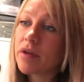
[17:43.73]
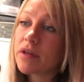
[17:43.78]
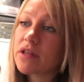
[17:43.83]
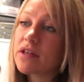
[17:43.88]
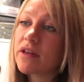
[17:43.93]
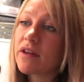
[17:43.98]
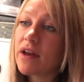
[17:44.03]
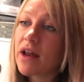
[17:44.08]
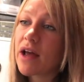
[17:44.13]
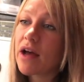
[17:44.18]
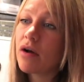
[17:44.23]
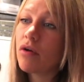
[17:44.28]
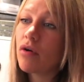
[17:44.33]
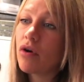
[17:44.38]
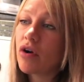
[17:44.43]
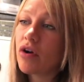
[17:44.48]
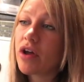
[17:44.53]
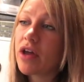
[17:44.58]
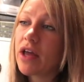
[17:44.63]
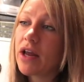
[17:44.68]
to now
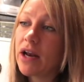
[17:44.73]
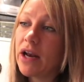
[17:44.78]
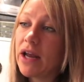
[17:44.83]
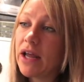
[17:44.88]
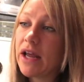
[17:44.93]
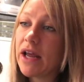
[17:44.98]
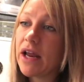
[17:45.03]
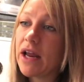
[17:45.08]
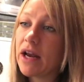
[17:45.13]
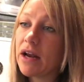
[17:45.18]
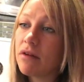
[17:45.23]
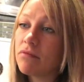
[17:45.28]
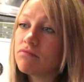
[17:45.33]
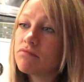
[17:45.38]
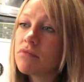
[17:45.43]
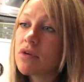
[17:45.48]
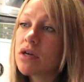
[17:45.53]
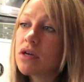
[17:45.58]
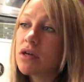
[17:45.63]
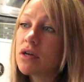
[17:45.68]
looking
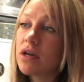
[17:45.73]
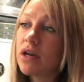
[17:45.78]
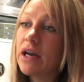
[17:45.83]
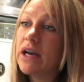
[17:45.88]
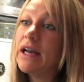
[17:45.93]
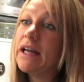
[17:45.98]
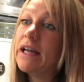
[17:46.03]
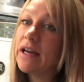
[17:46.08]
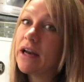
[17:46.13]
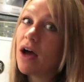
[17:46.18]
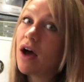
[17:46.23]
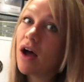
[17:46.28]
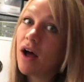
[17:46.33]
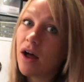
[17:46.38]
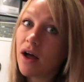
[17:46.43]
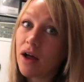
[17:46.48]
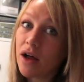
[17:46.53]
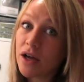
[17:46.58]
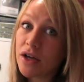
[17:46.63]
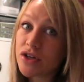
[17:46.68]
leaner,
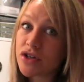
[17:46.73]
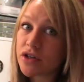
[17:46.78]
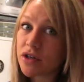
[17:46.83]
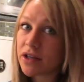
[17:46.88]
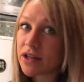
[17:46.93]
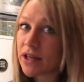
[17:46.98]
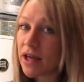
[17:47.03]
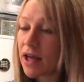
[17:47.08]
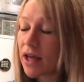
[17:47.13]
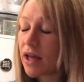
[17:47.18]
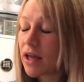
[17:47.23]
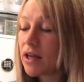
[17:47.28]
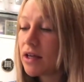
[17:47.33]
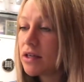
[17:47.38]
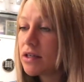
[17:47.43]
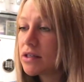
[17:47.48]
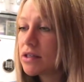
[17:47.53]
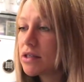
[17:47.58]
I should say,